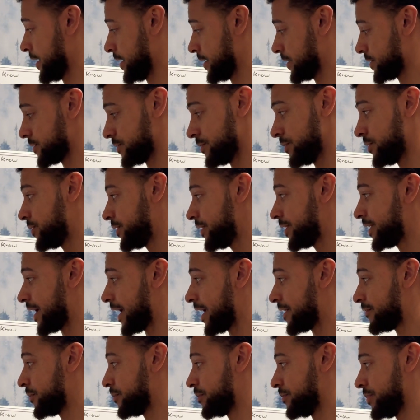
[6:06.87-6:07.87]
So you need to
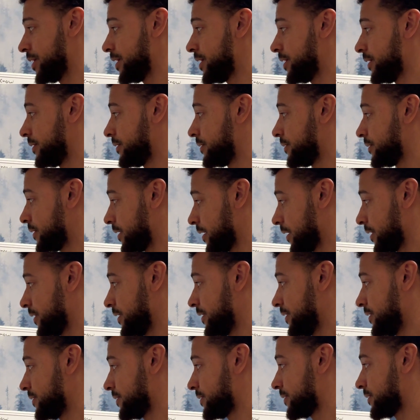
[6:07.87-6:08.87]
have him beat in
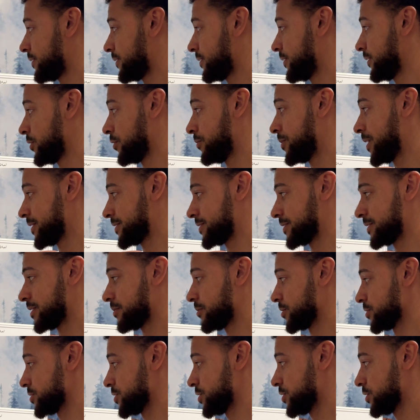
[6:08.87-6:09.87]
these. Go back to
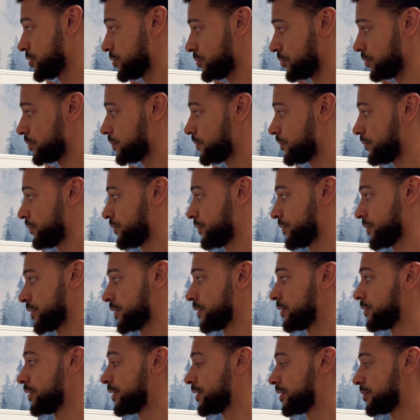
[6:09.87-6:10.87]
number 2.
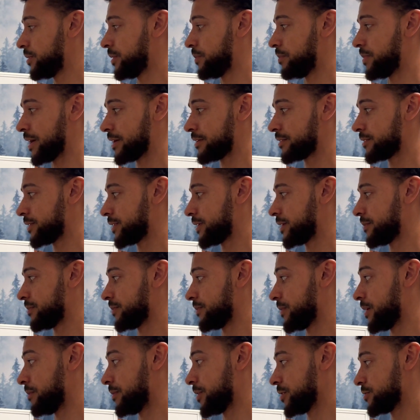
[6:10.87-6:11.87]
You need to be better than him
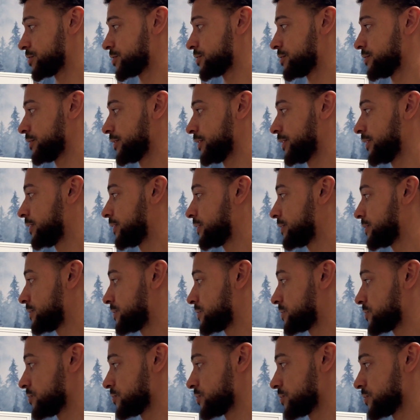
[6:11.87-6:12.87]
emotionally,
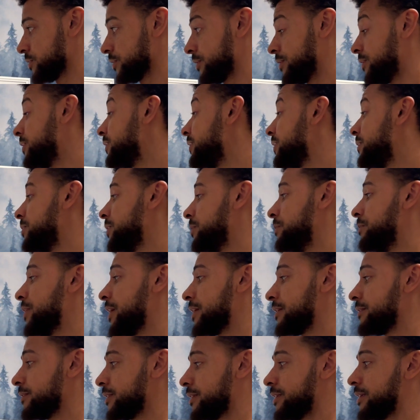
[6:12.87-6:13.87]
socially. You need to be
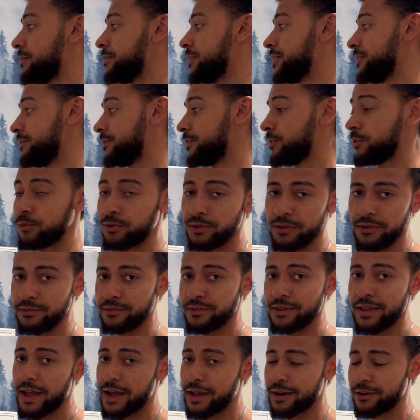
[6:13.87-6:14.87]
better than him in 2 of these
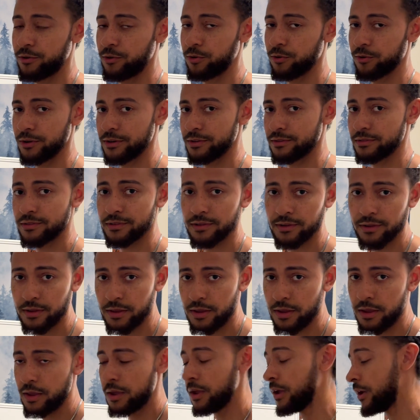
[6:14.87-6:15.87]
categories,
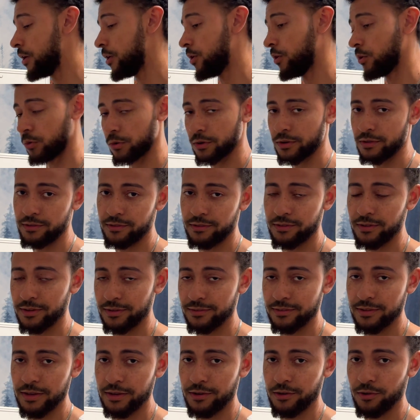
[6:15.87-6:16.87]
or he's going to
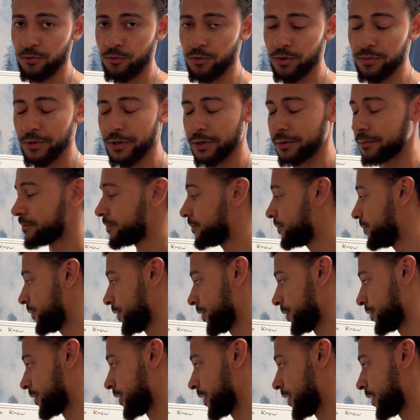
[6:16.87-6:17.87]
take your woman,
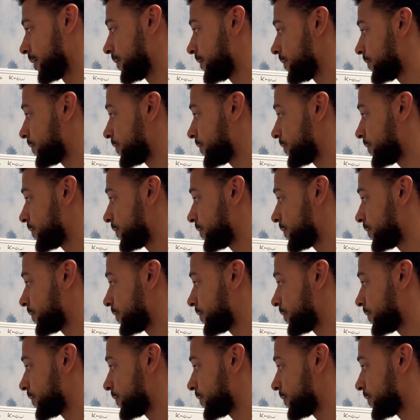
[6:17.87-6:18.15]
okay?